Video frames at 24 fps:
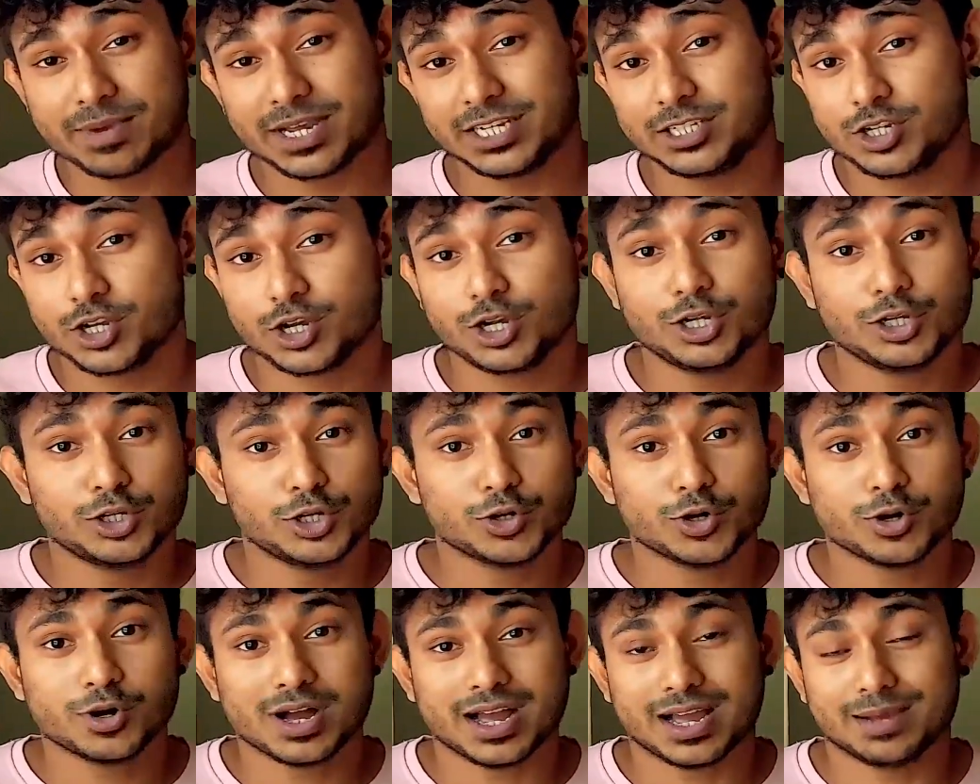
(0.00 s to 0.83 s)
As you all
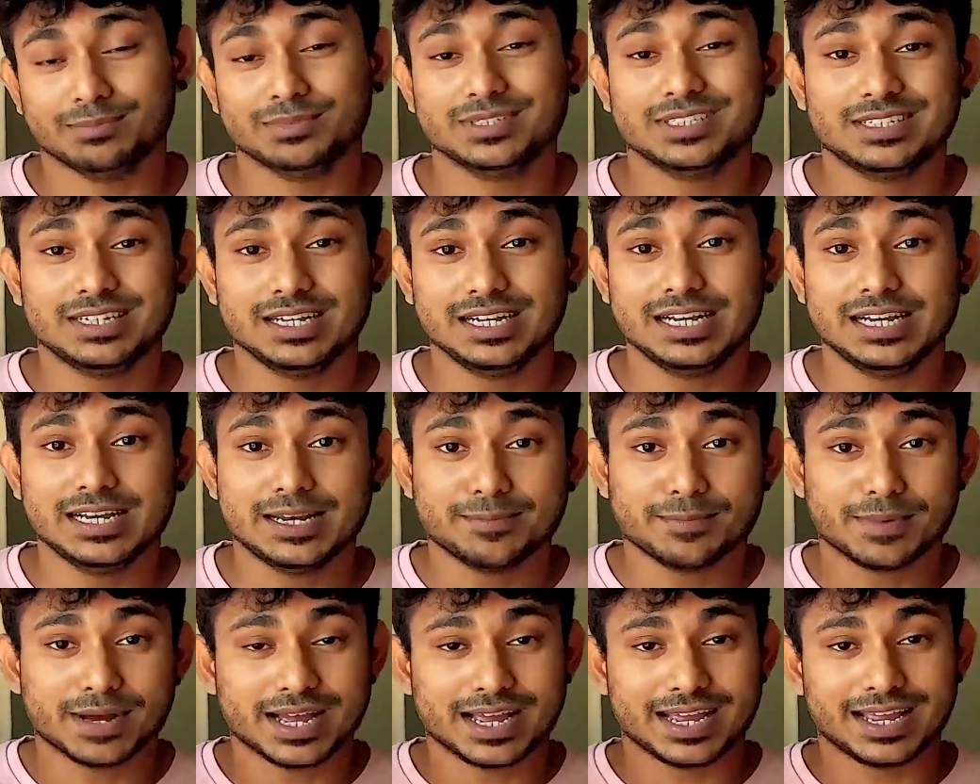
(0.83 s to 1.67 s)
know, I'm still
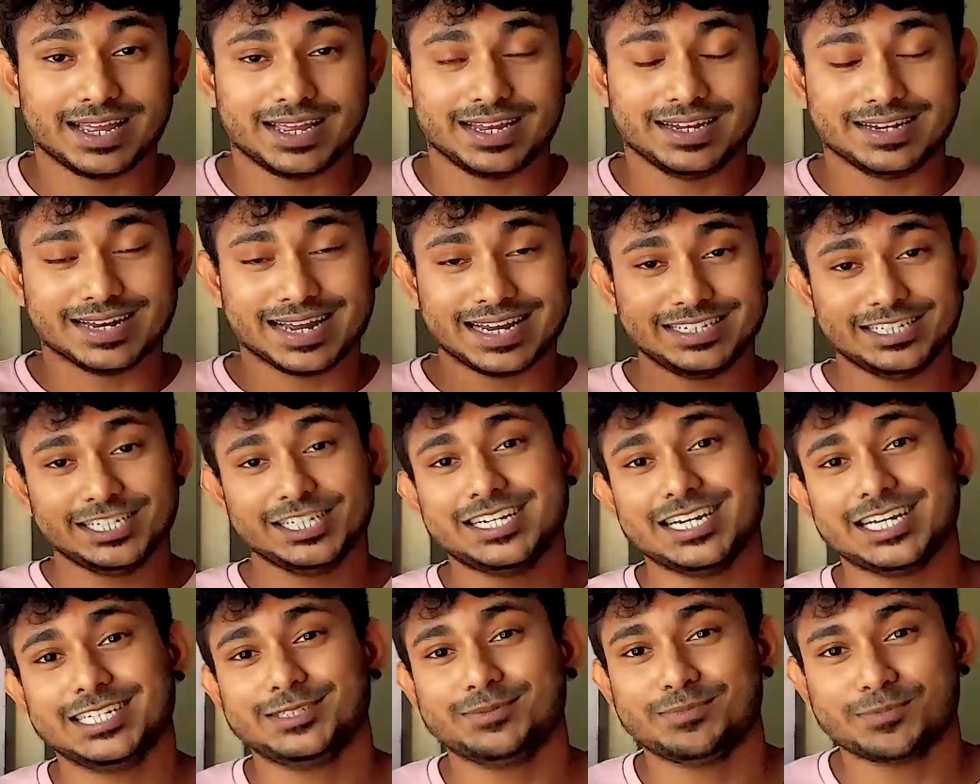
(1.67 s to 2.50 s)
in my 90
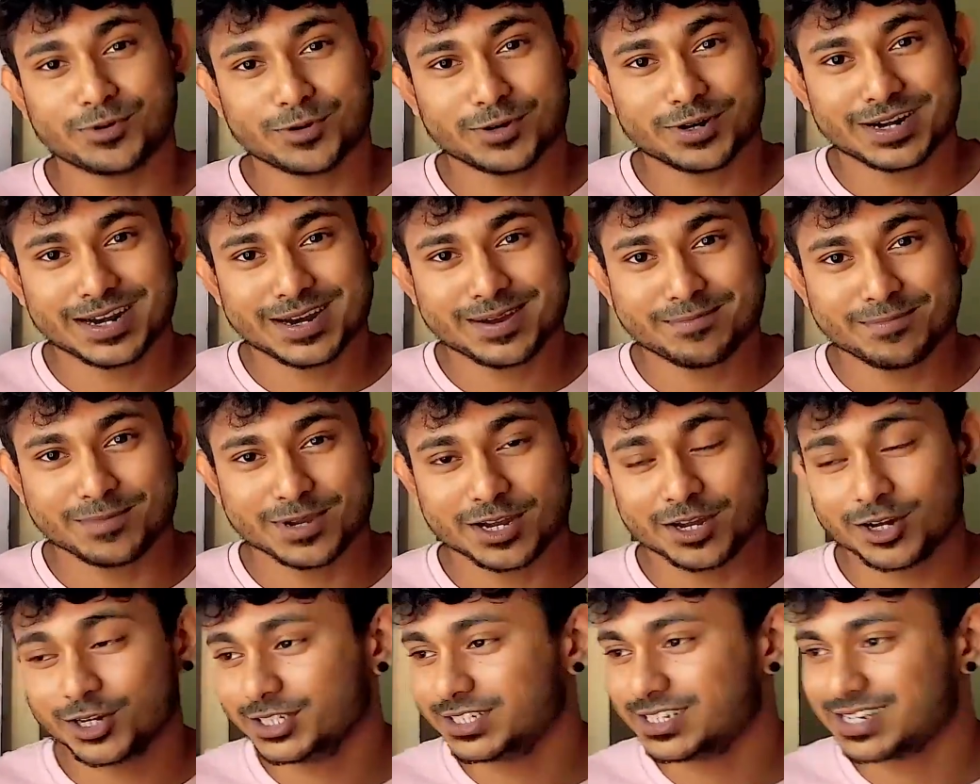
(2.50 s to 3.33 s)
days program
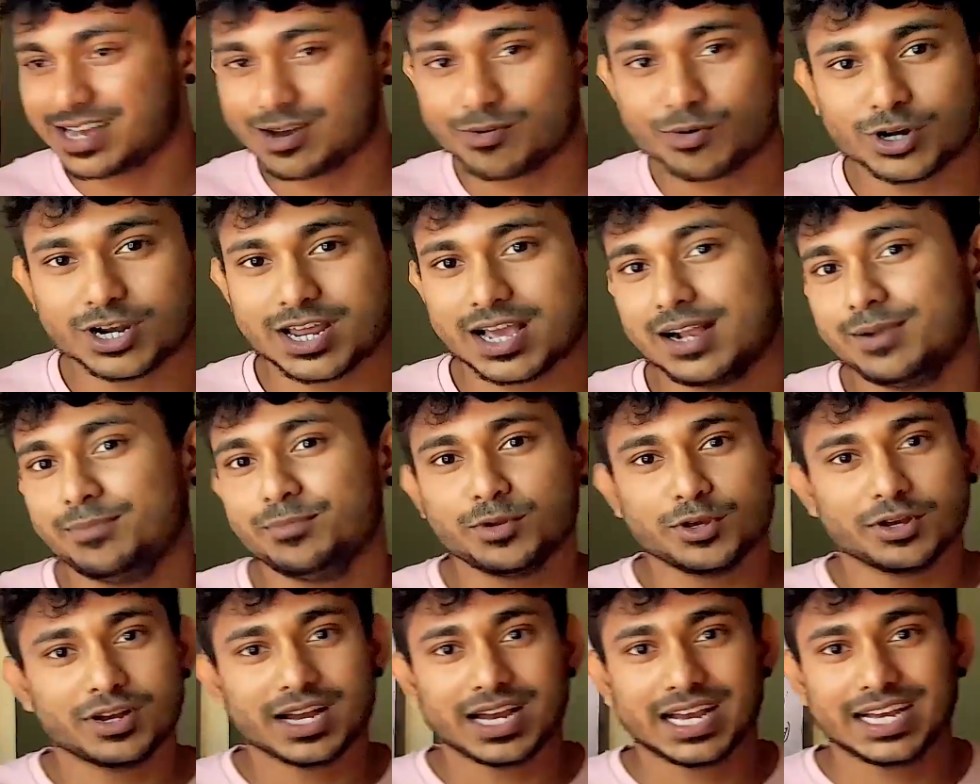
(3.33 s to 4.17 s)
because I want to help
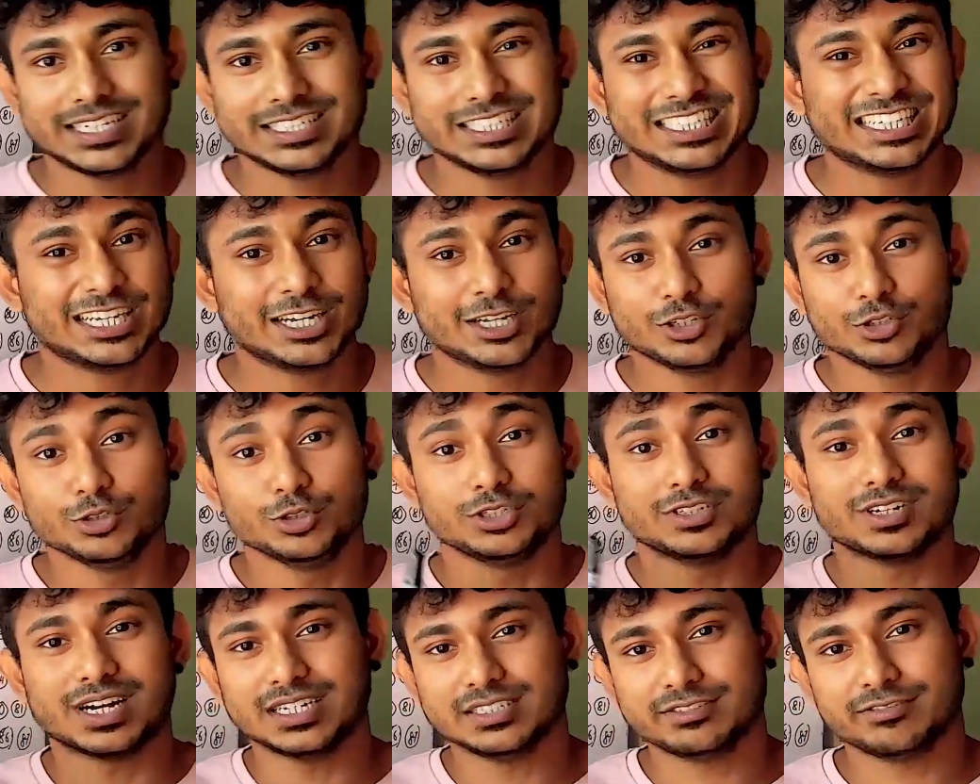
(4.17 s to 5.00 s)
you guys to
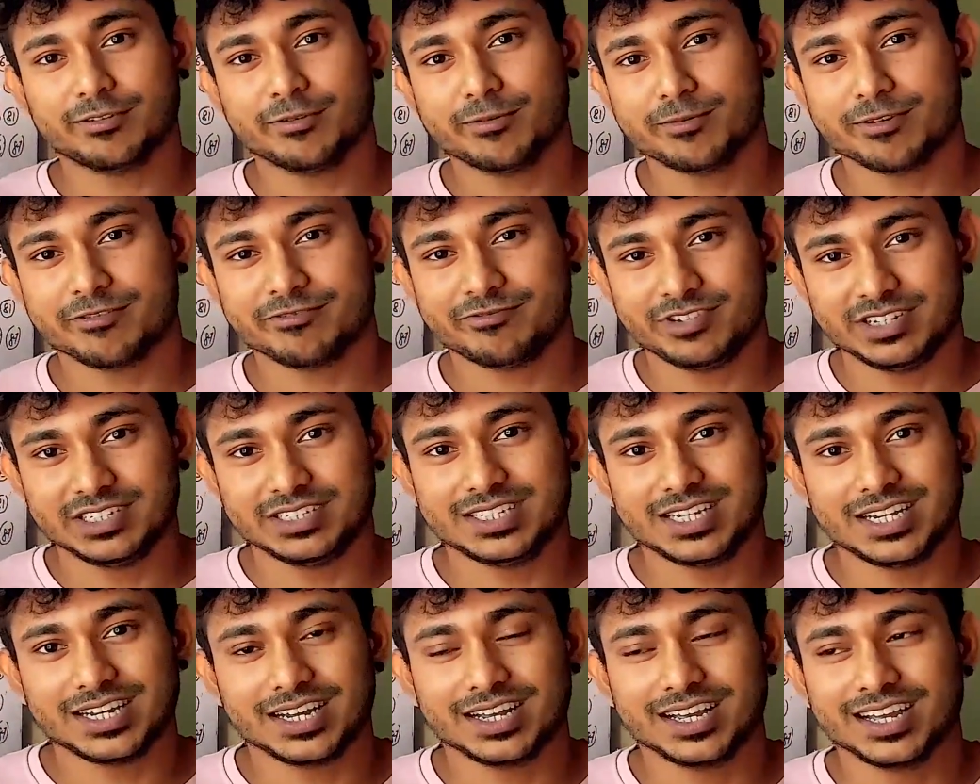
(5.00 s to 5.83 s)
transform your
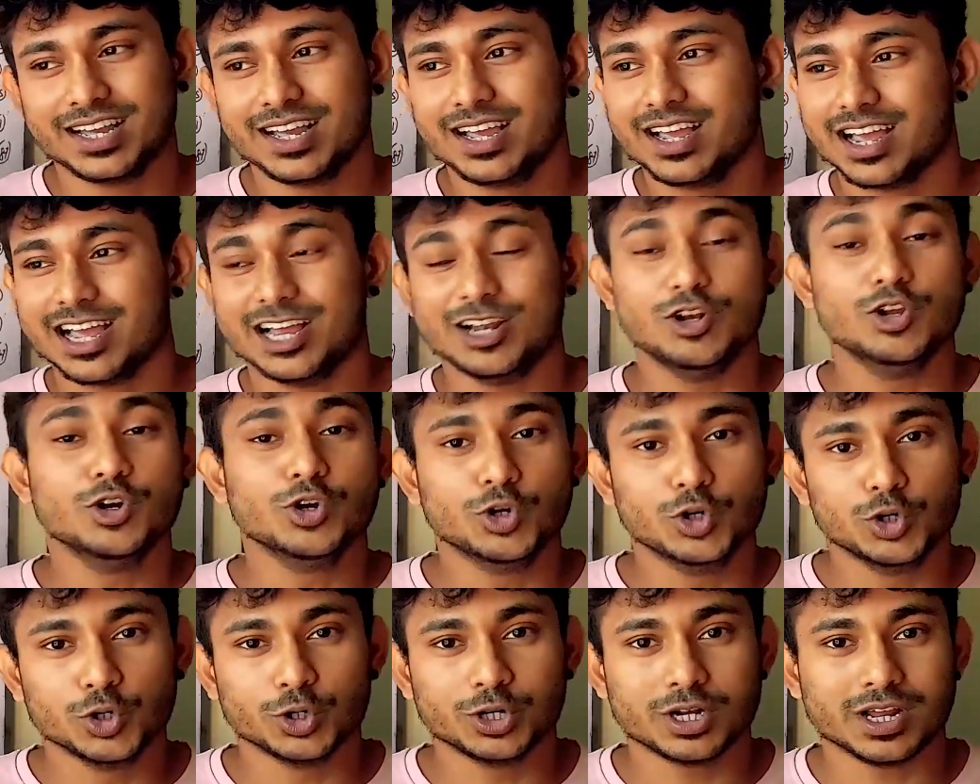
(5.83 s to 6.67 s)
physique and
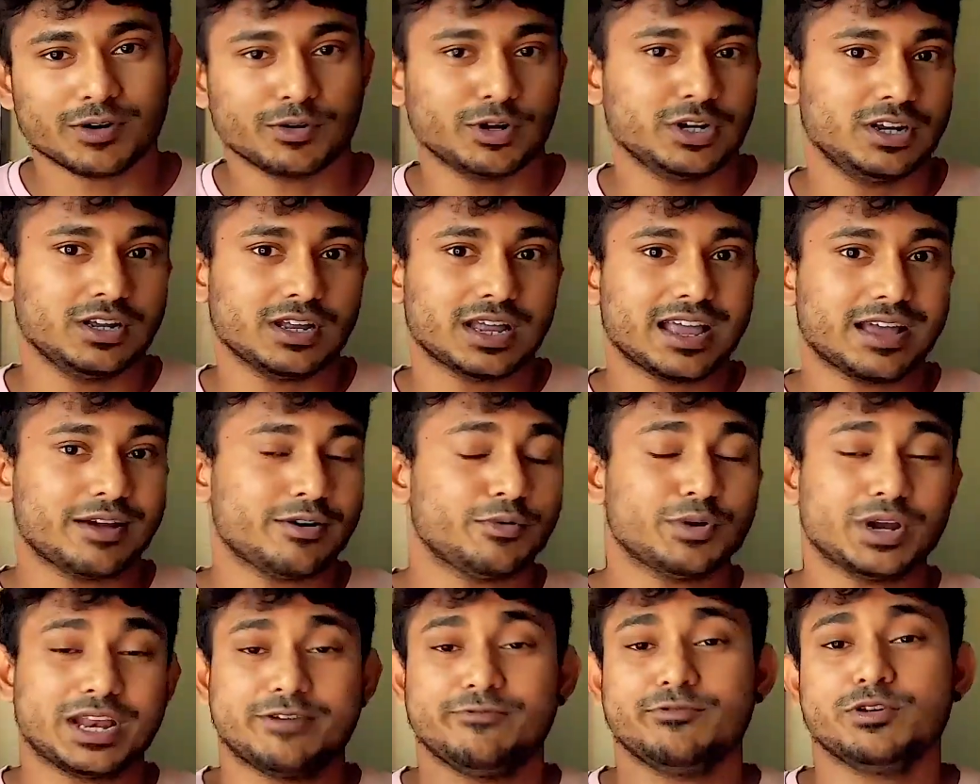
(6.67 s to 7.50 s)
look good. I
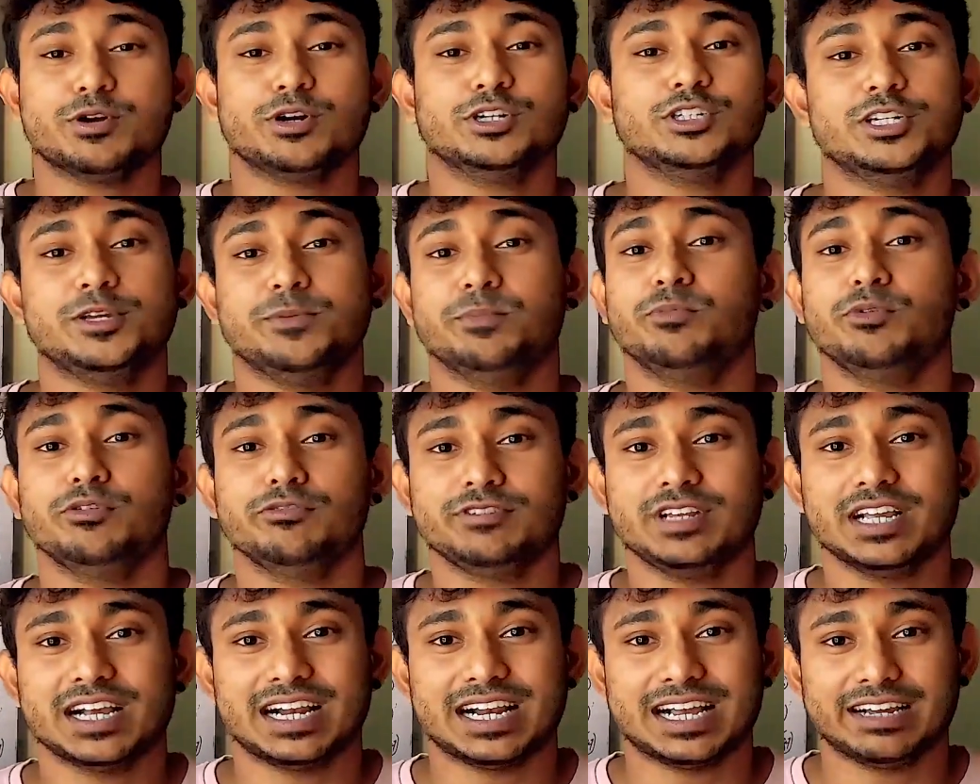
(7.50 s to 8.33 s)
want everyone to improve their